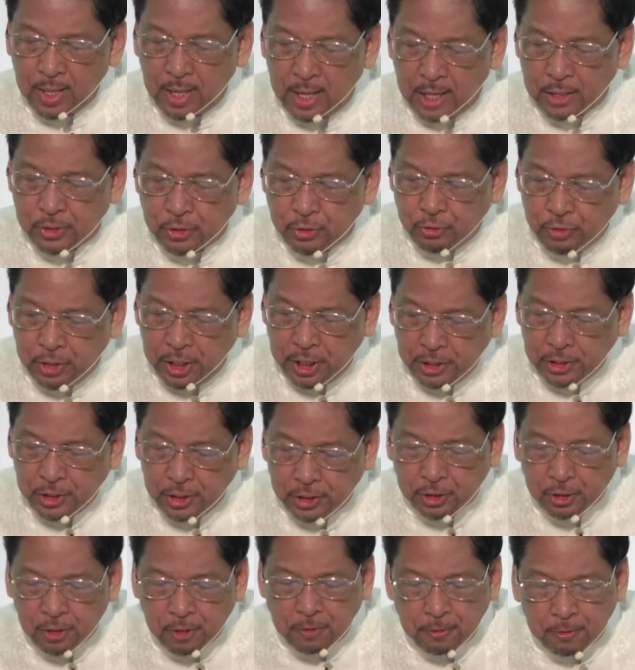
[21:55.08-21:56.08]
As
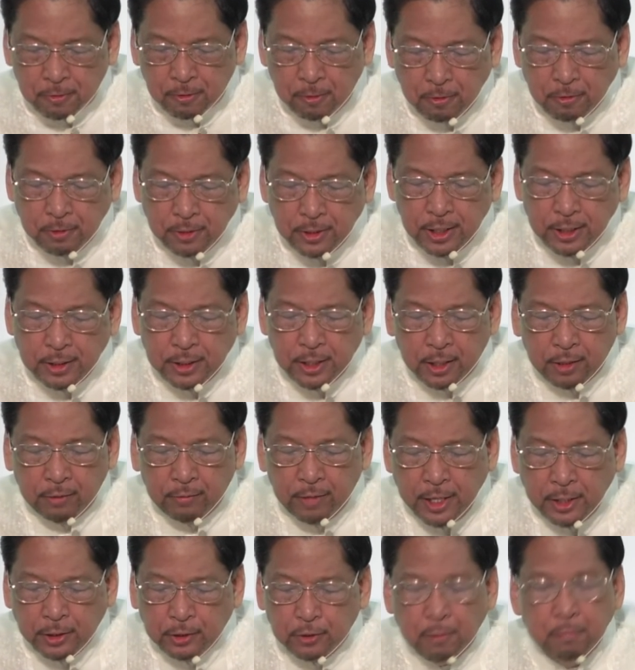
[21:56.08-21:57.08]
Jesus concluded the
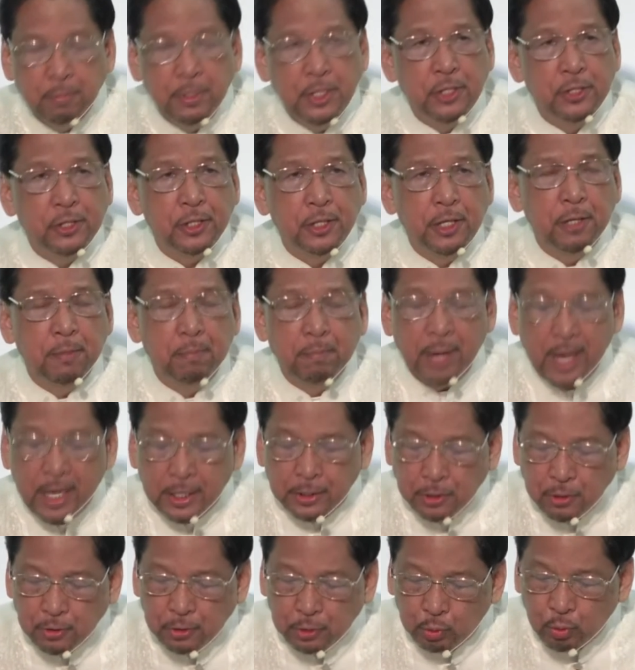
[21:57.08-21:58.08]
Great Commission in
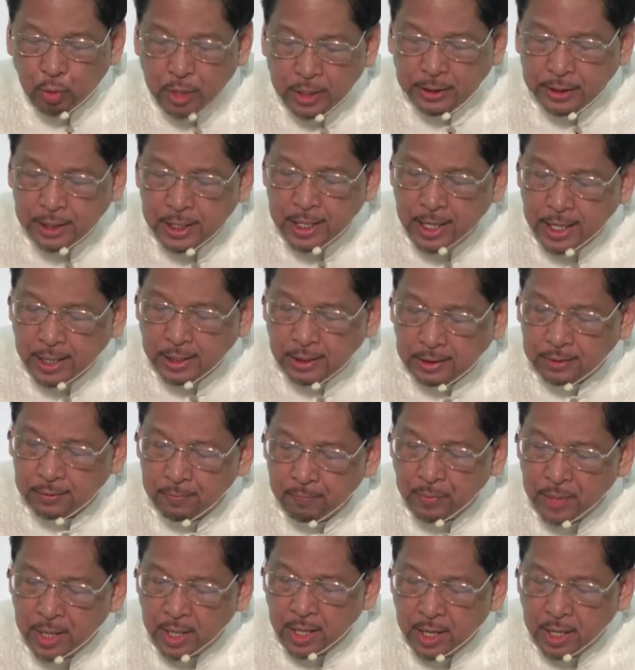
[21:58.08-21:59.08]
Matthew 28,
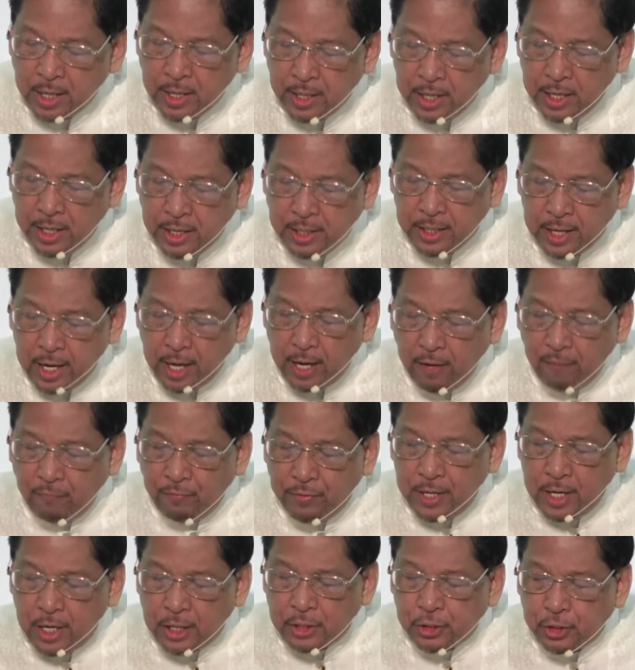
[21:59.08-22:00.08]
he
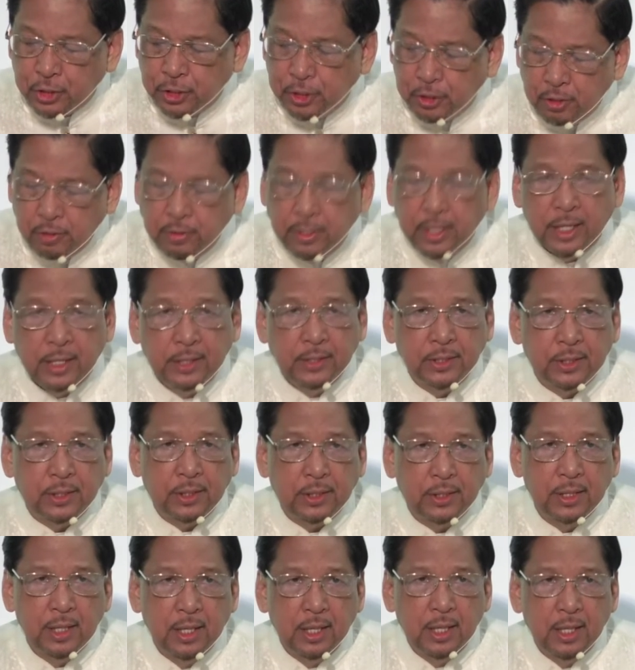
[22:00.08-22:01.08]
gave the
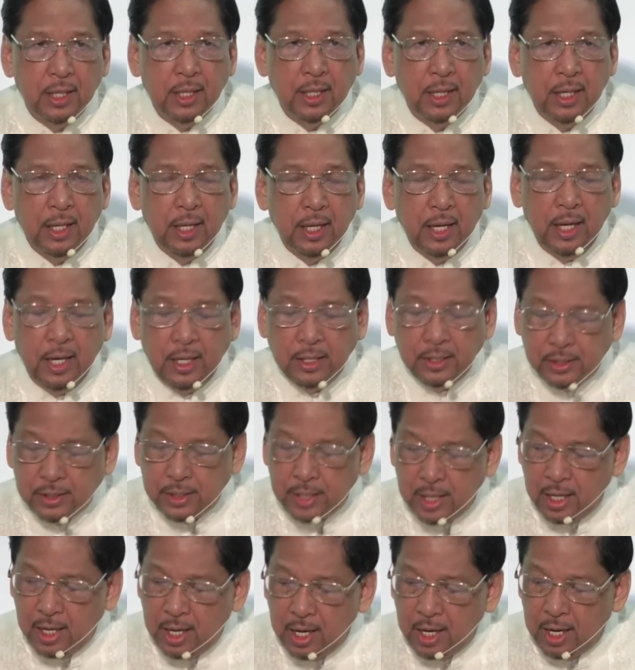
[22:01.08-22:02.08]
assurance and
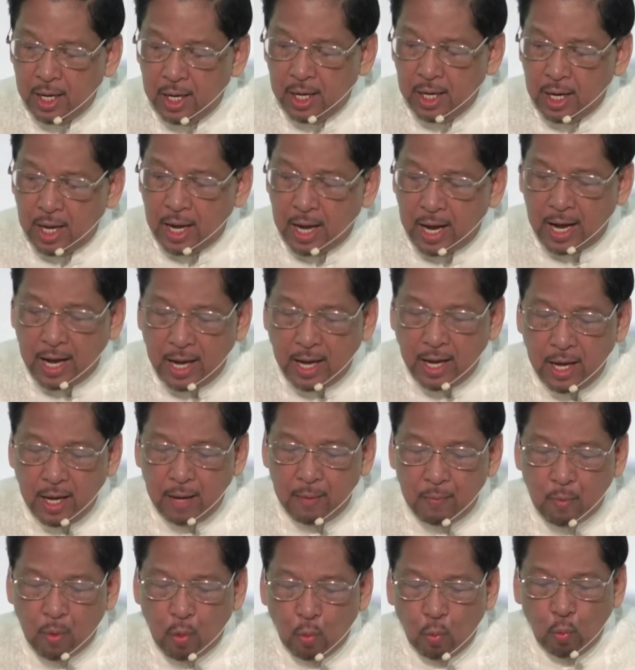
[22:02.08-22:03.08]
say, I
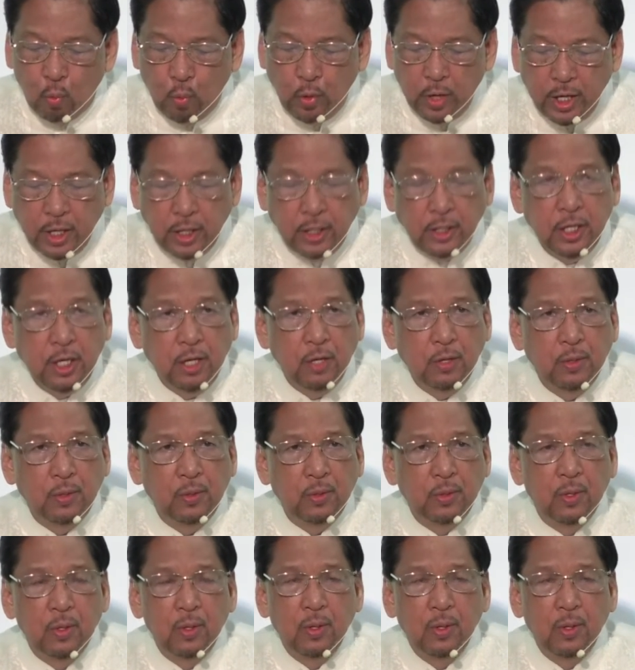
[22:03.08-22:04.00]
am with you,